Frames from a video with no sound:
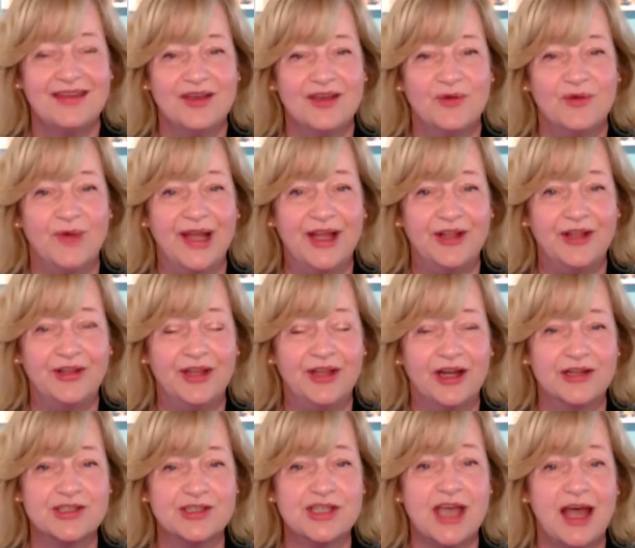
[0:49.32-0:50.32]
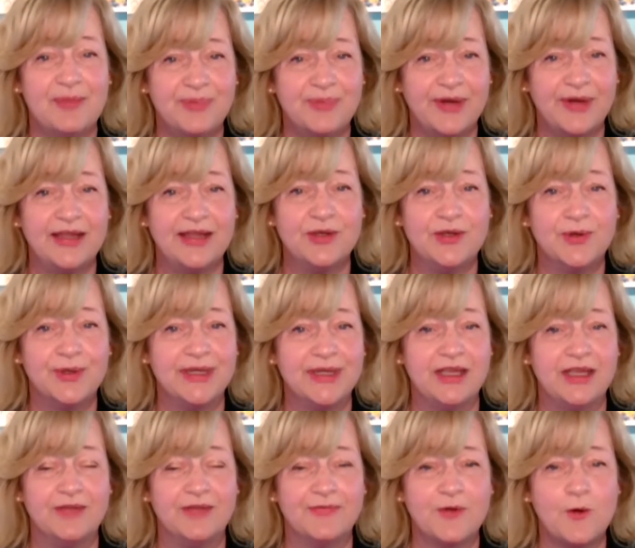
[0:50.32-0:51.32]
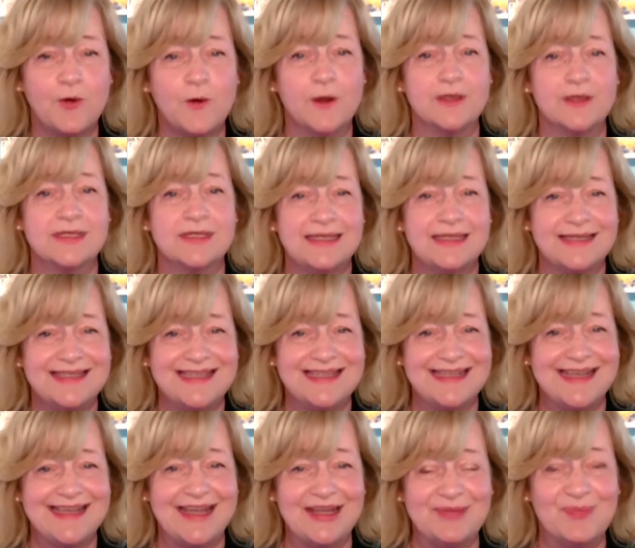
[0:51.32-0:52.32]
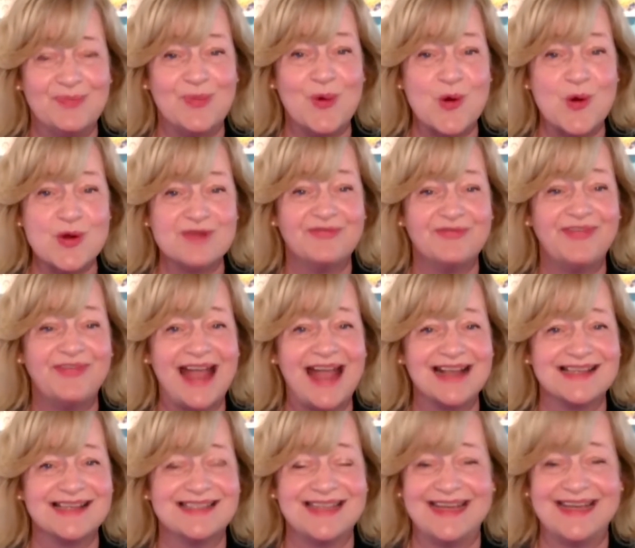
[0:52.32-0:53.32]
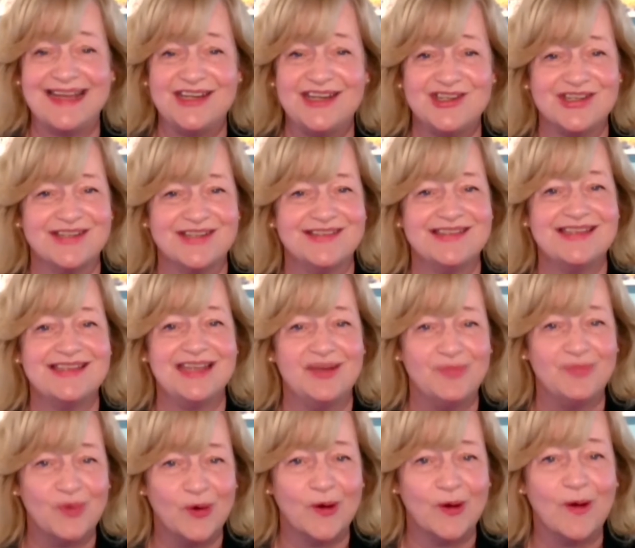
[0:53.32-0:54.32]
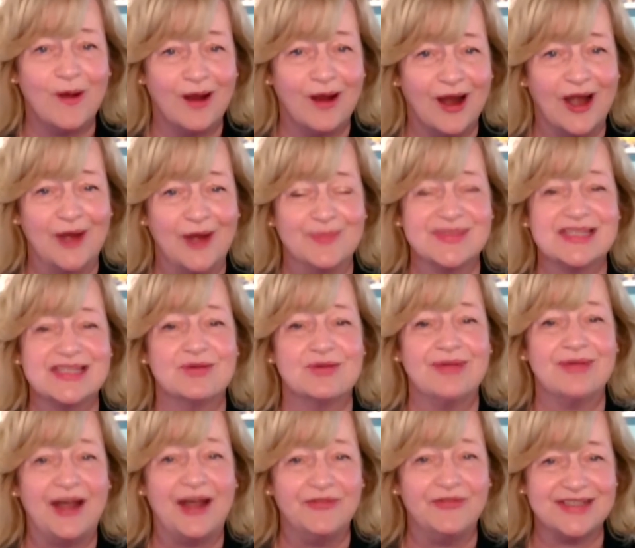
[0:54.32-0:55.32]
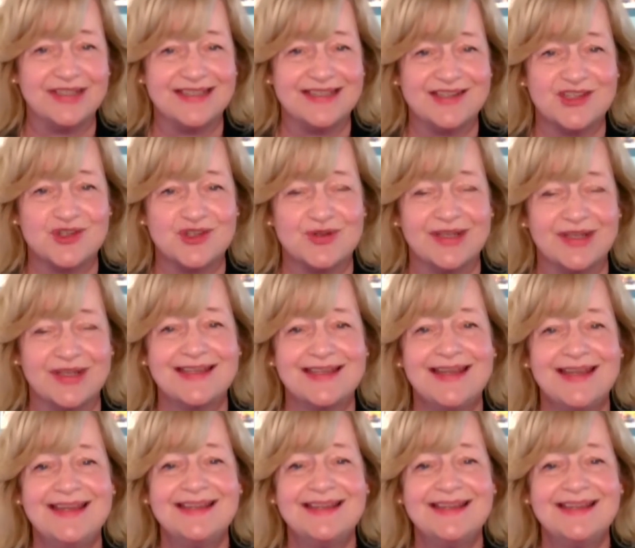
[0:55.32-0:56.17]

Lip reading: Well, our top priority, of course, is to get more vaccinations and more arms throughout the district.